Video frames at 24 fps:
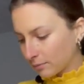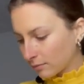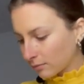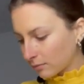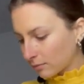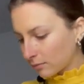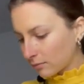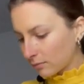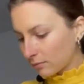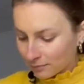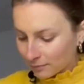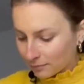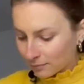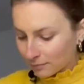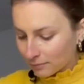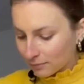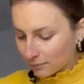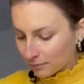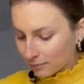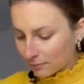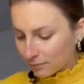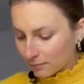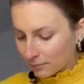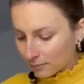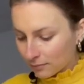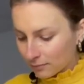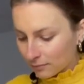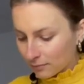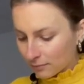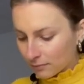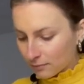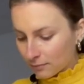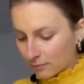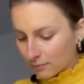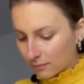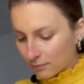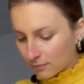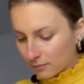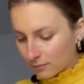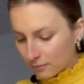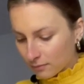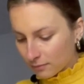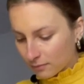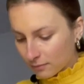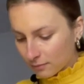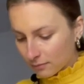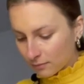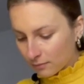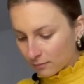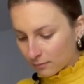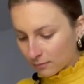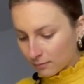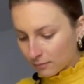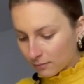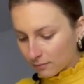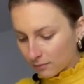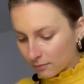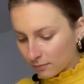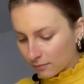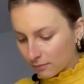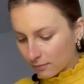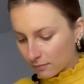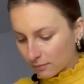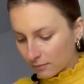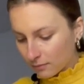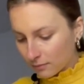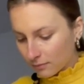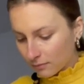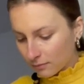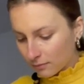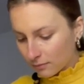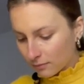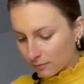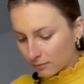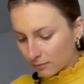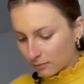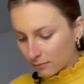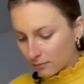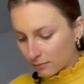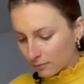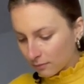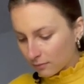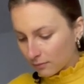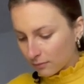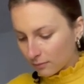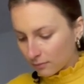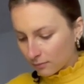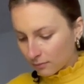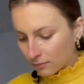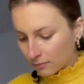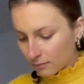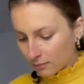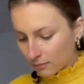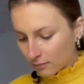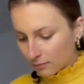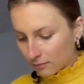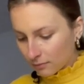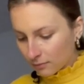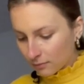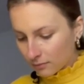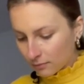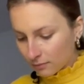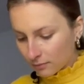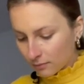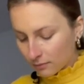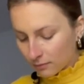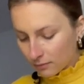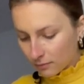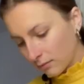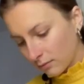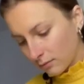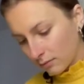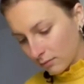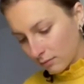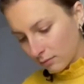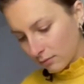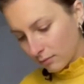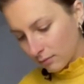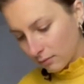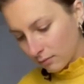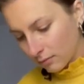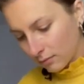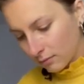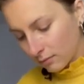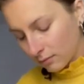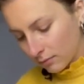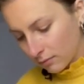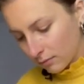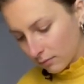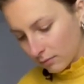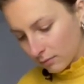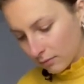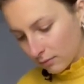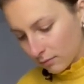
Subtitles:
Nothing is said.